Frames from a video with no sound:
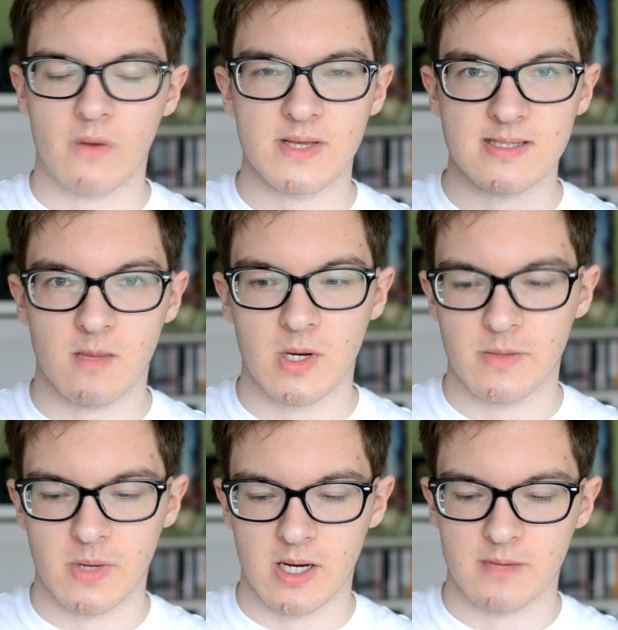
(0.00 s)
in the summer,
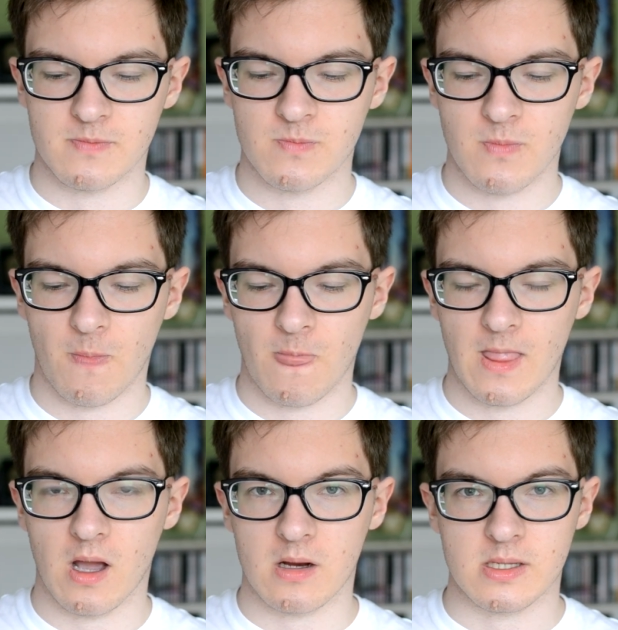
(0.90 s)
but
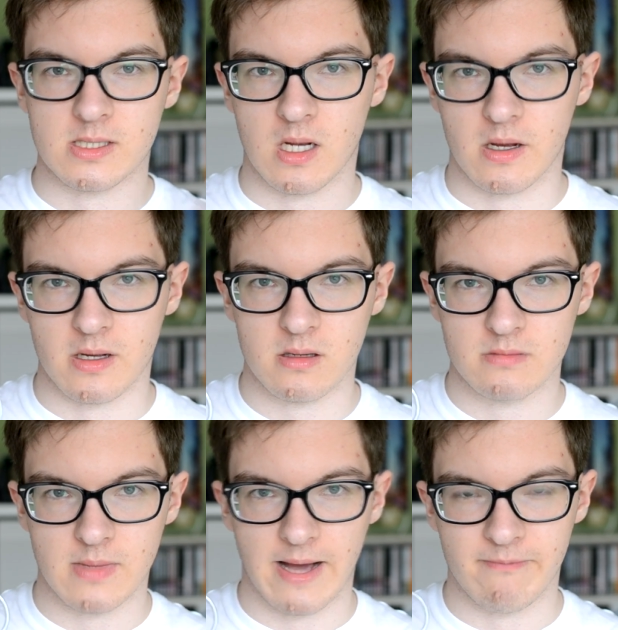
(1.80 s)
I need to like
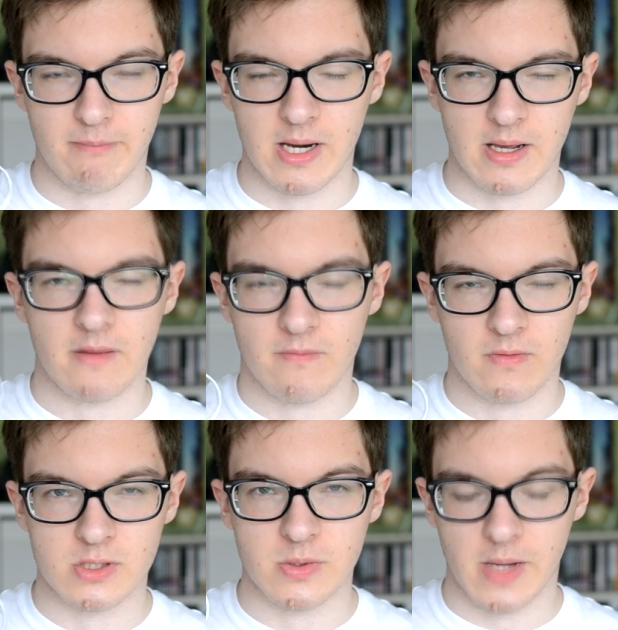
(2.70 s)
have money for
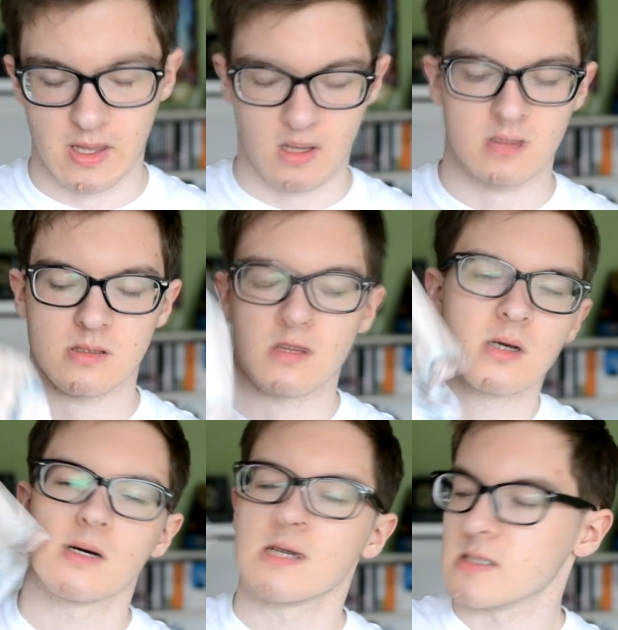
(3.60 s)
doing that.
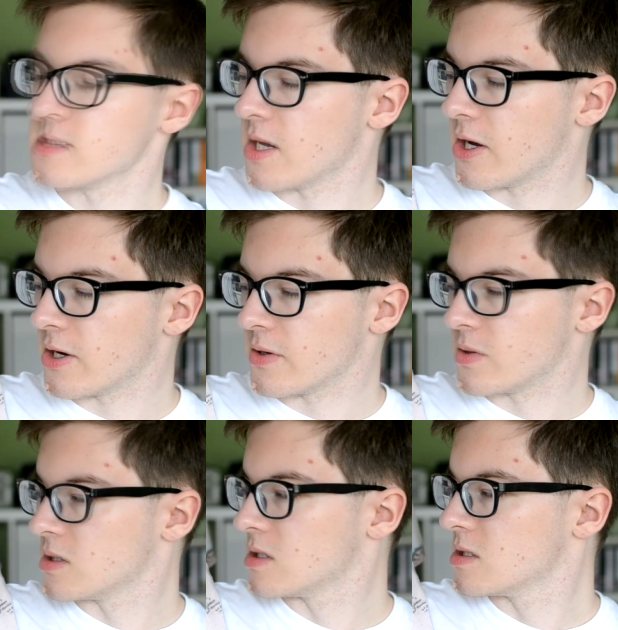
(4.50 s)
So
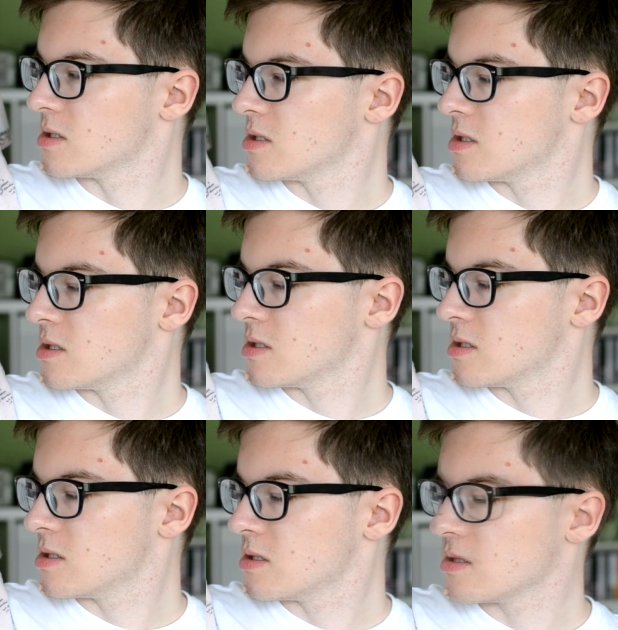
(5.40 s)

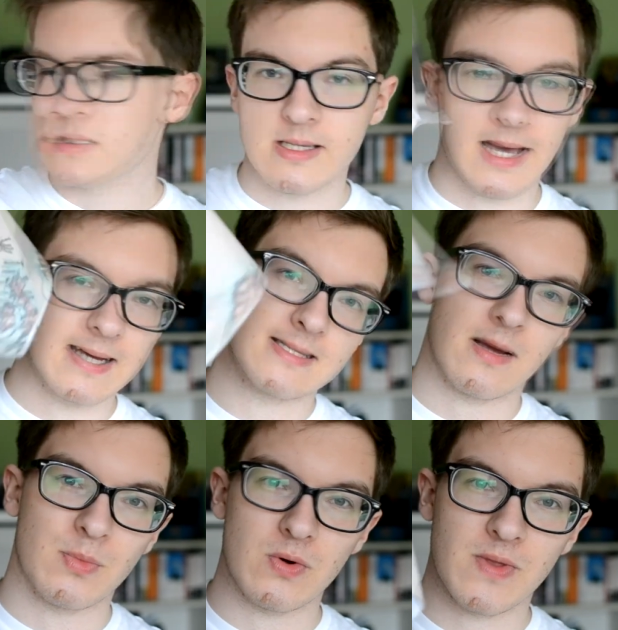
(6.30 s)
yes, I
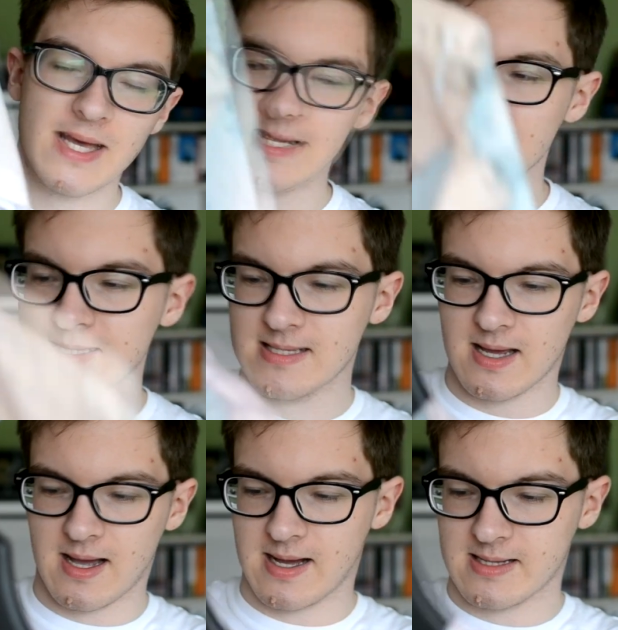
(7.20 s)
bought this
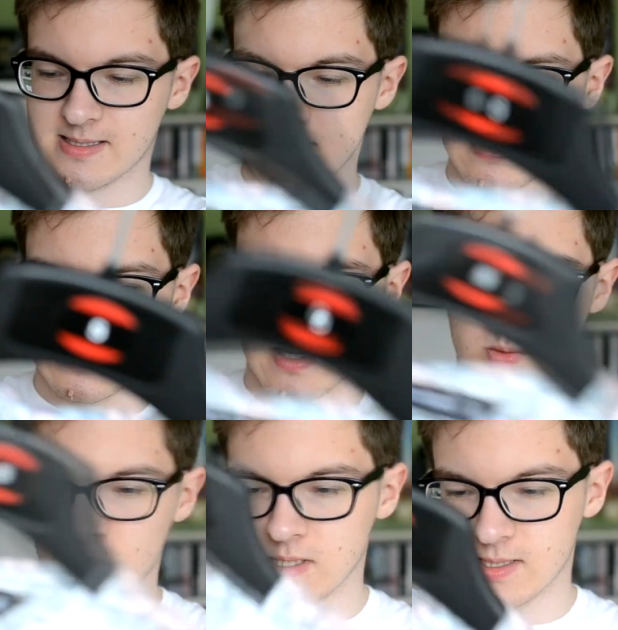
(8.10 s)
and
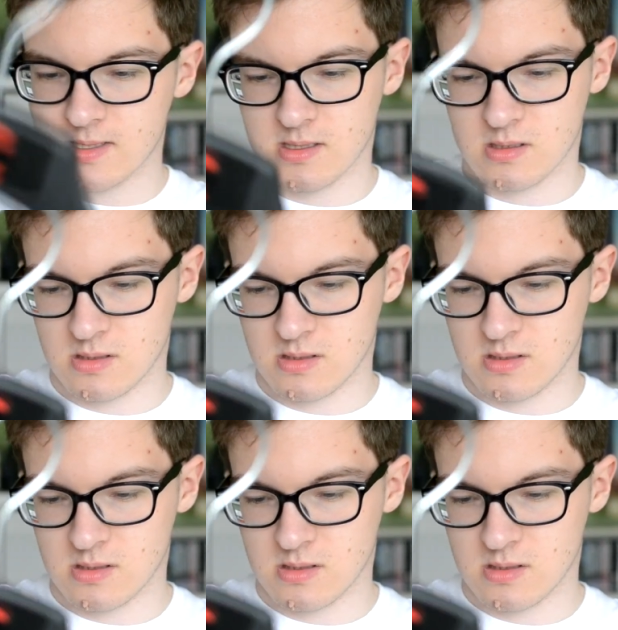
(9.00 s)
it was